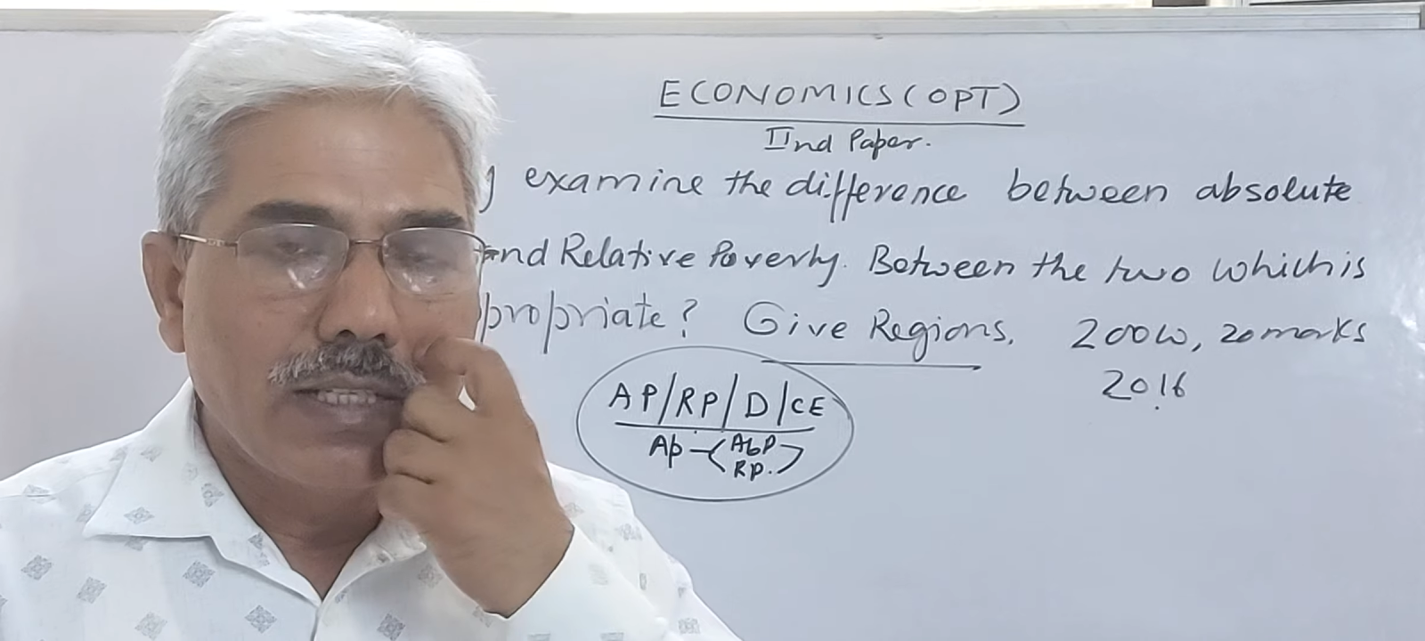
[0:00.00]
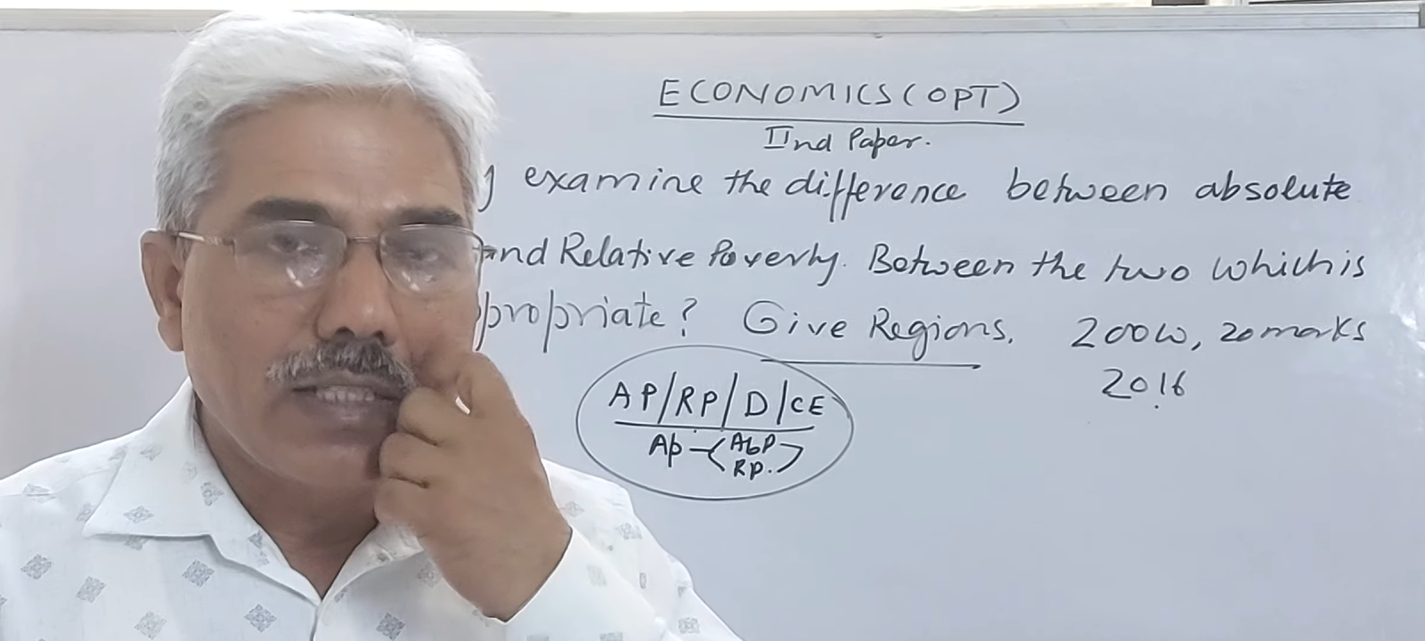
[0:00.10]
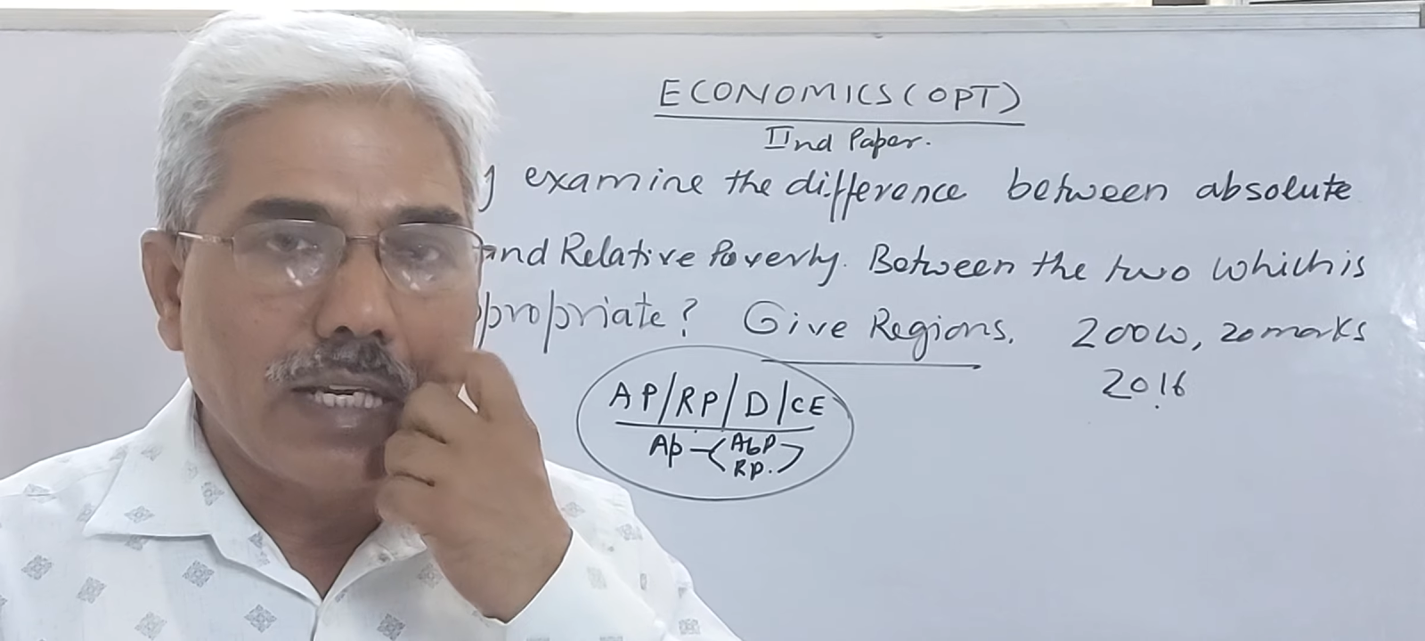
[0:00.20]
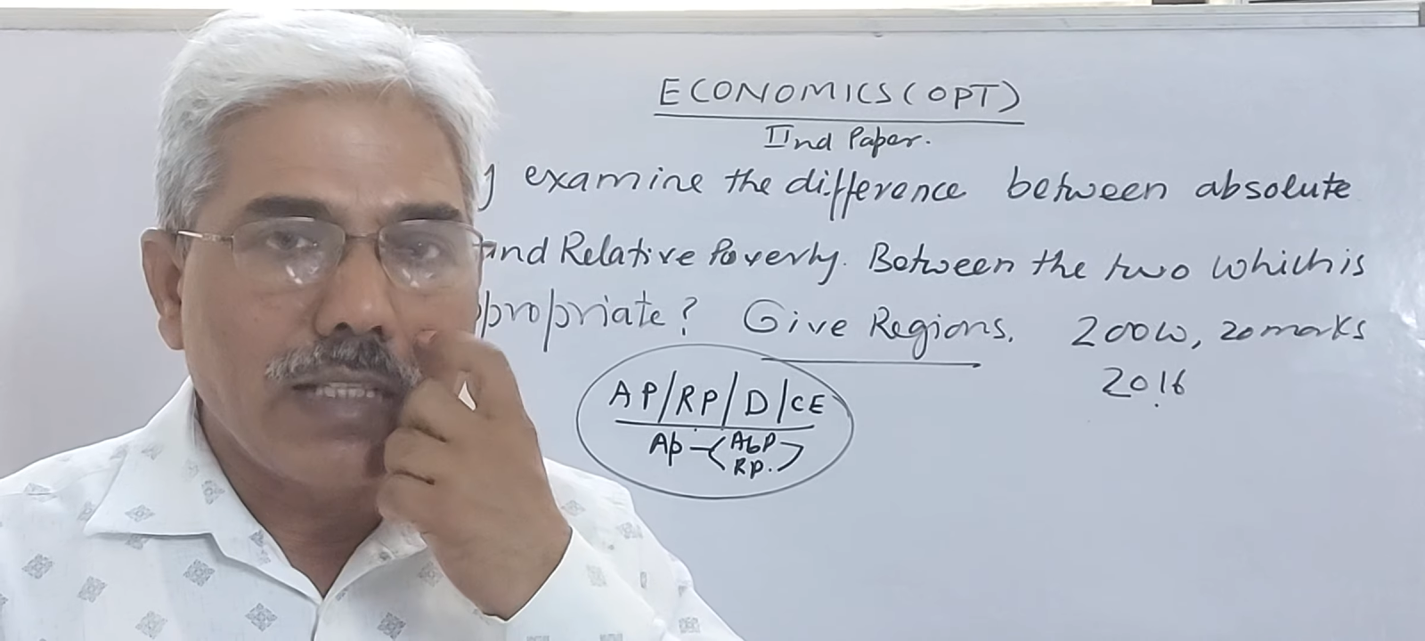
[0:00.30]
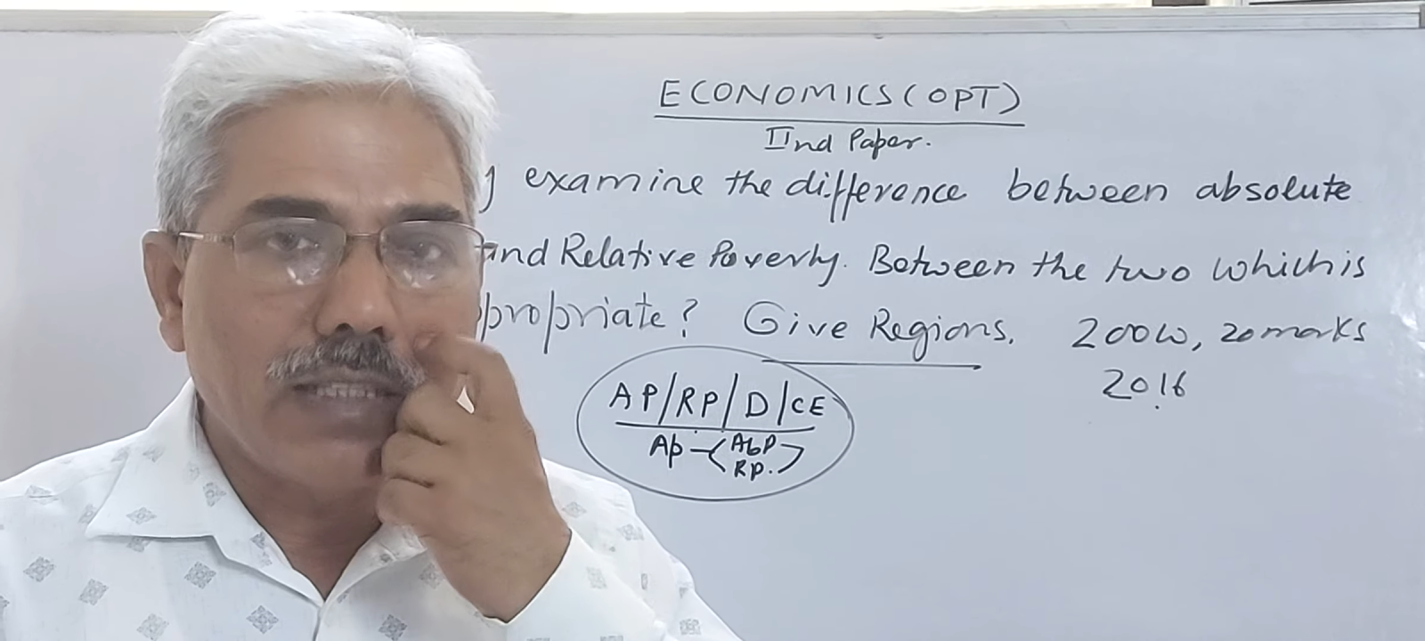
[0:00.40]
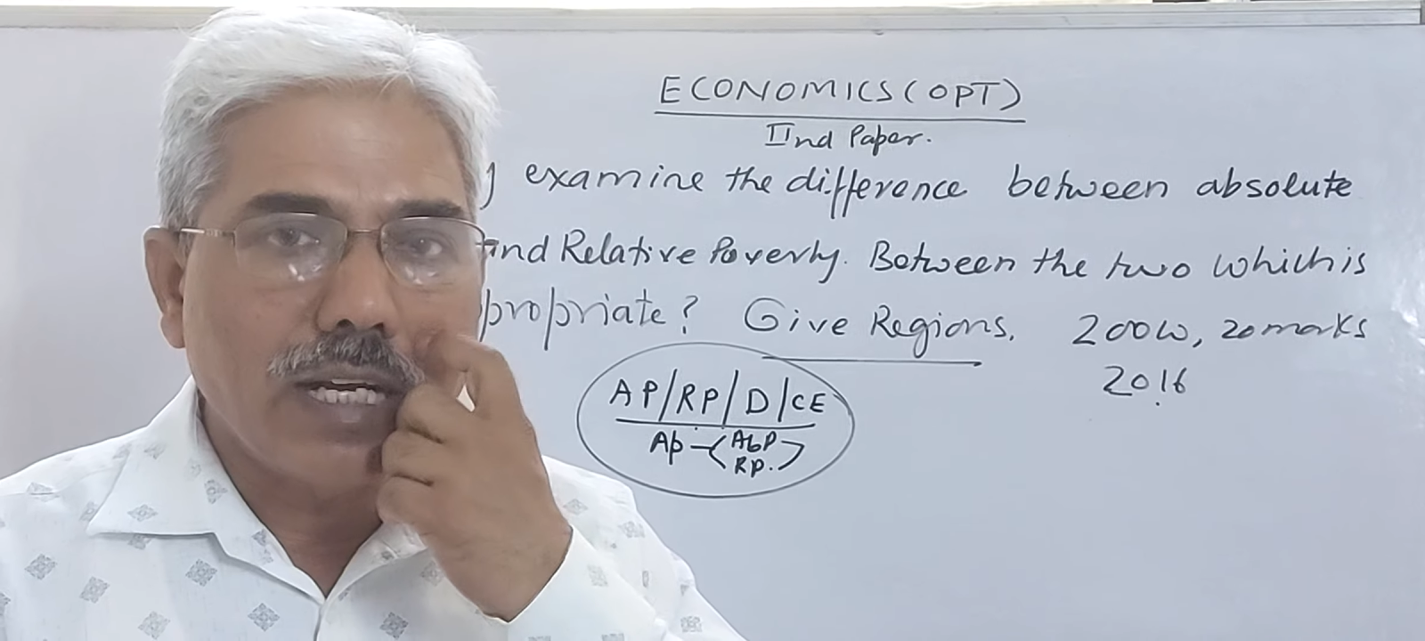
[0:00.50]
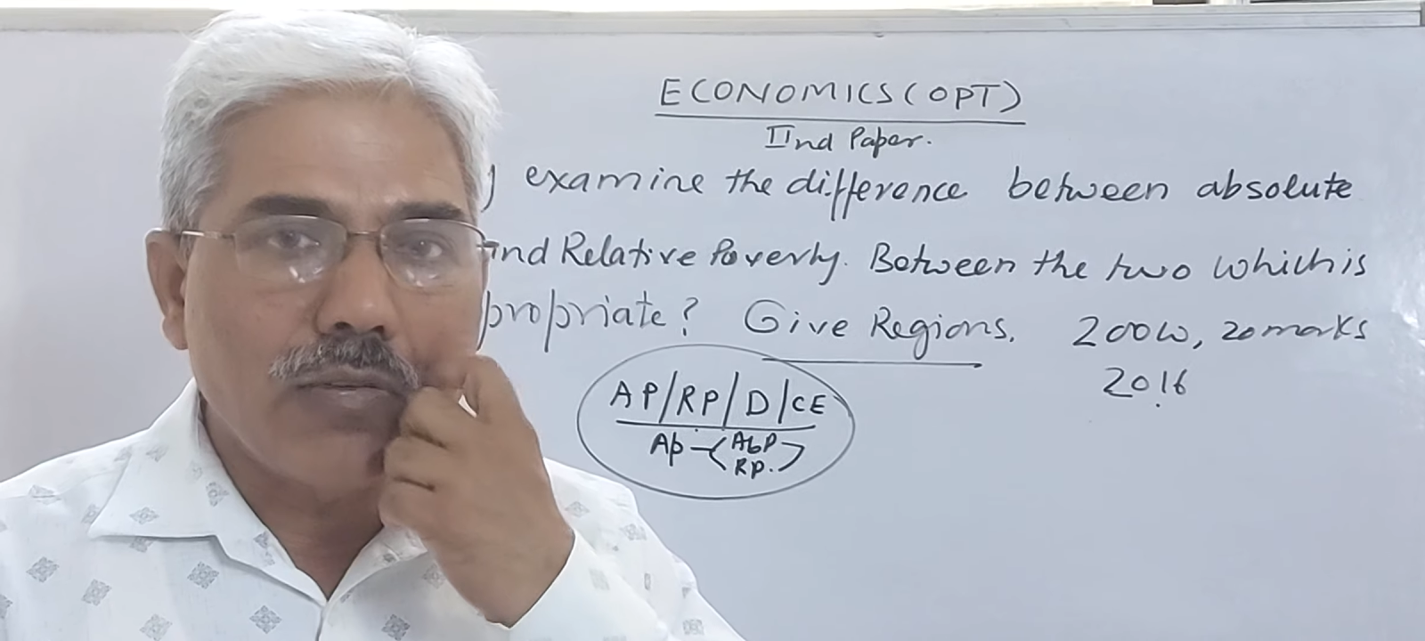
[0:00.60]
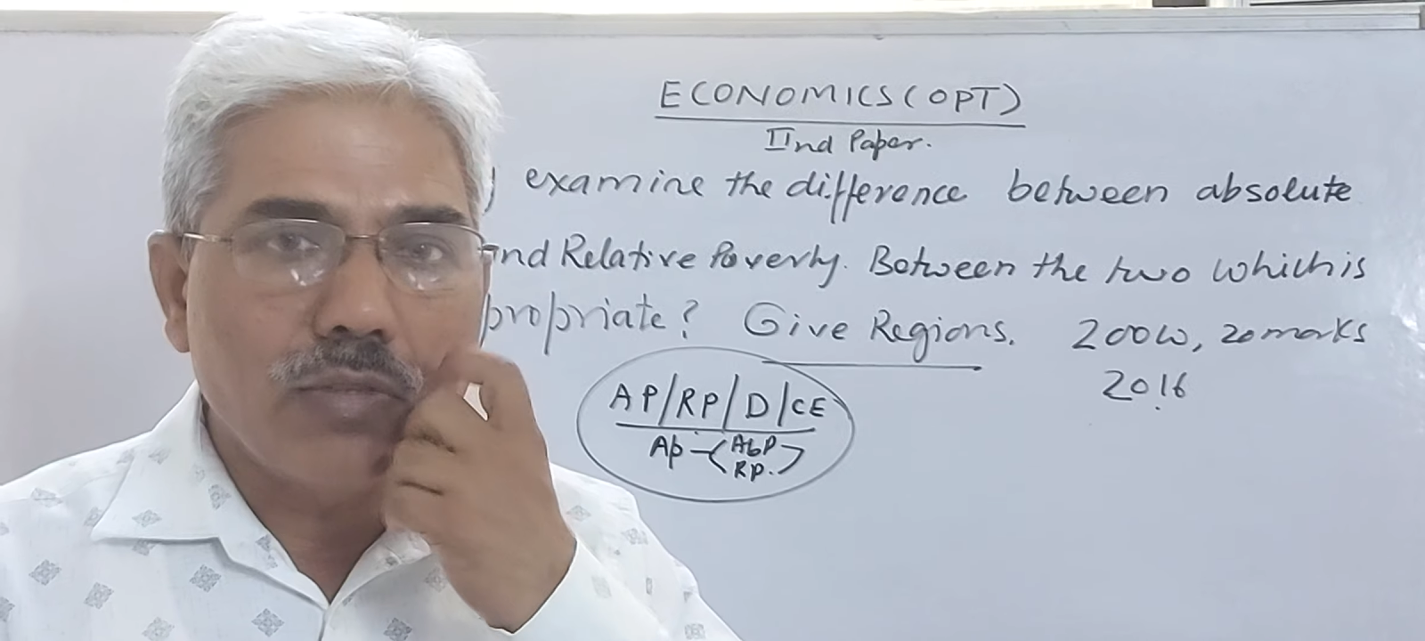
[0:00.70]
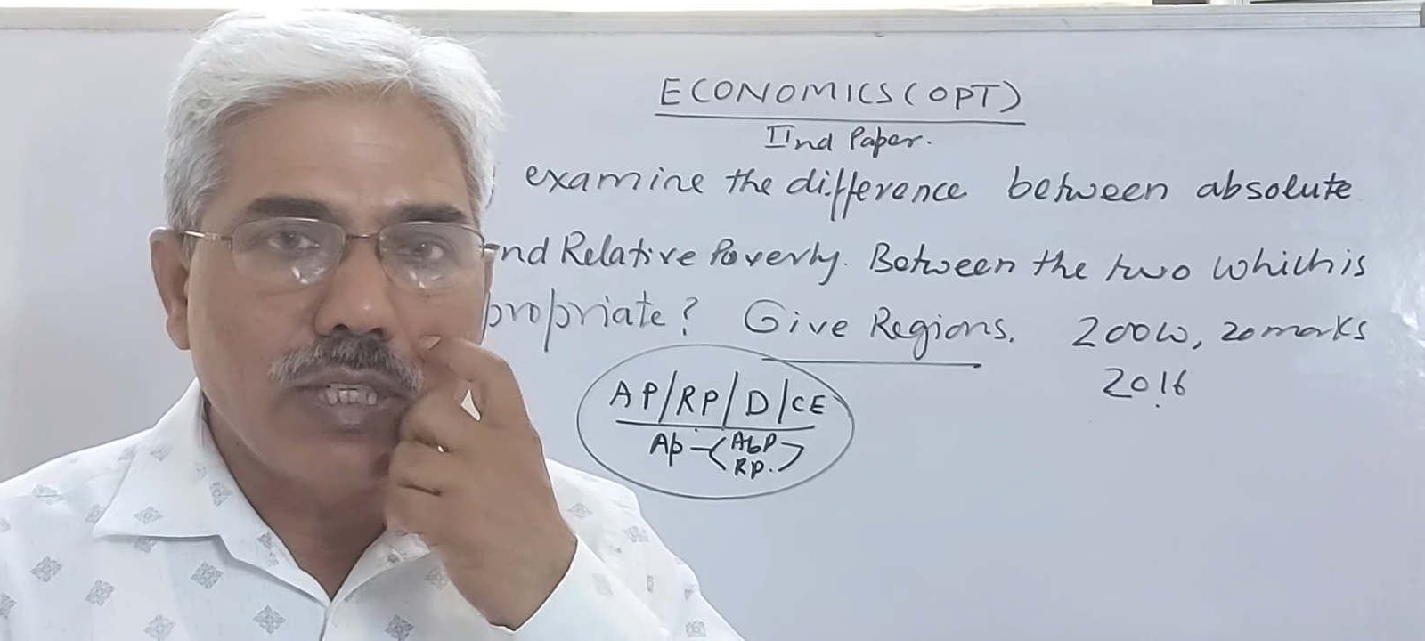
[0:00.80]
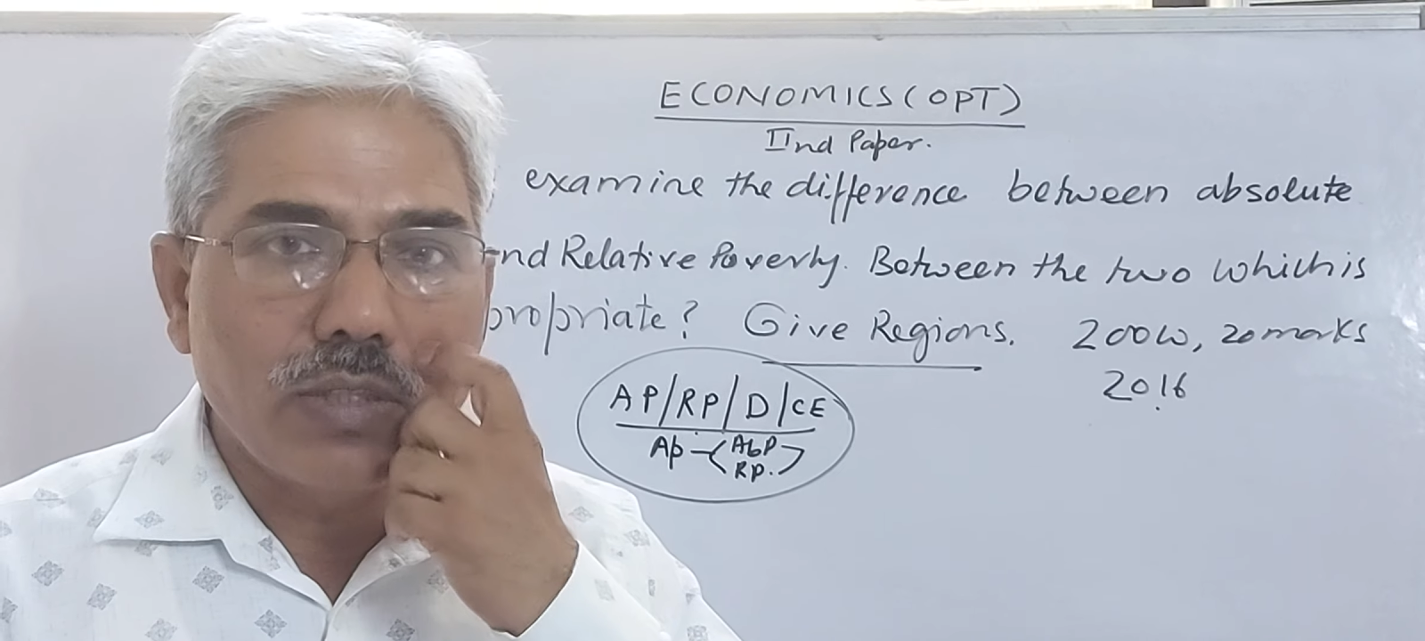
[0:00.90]

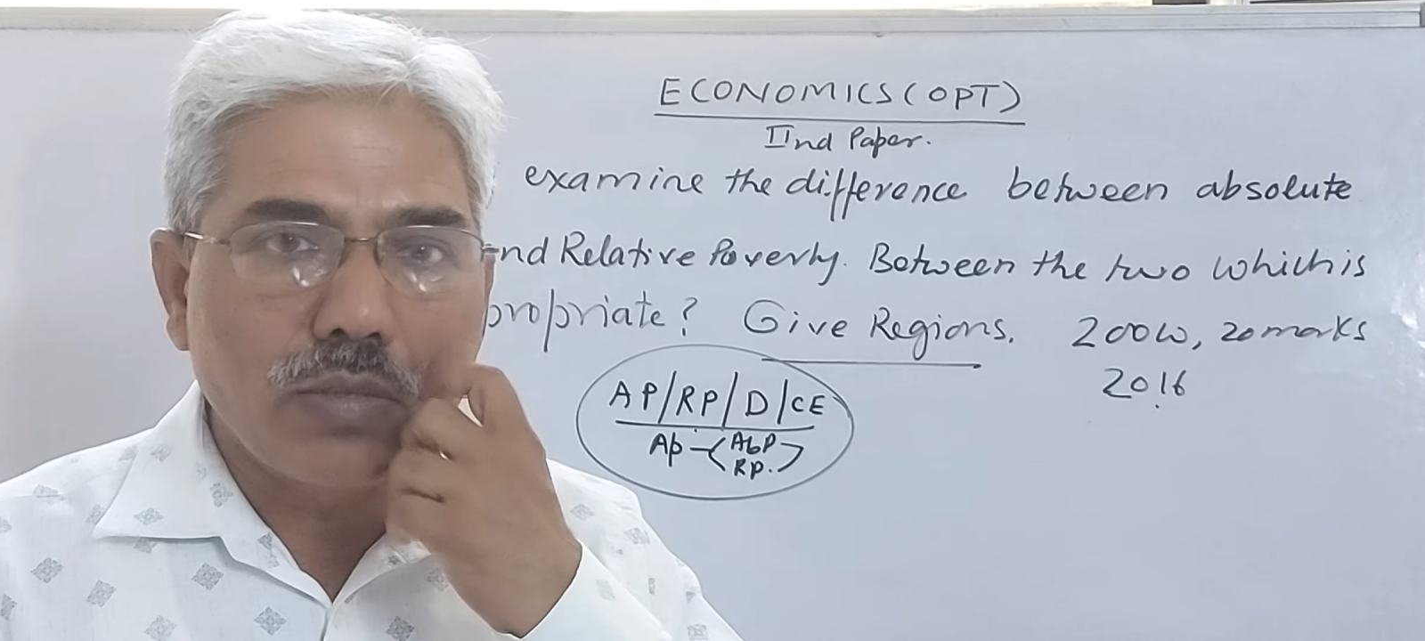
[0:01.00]
10,000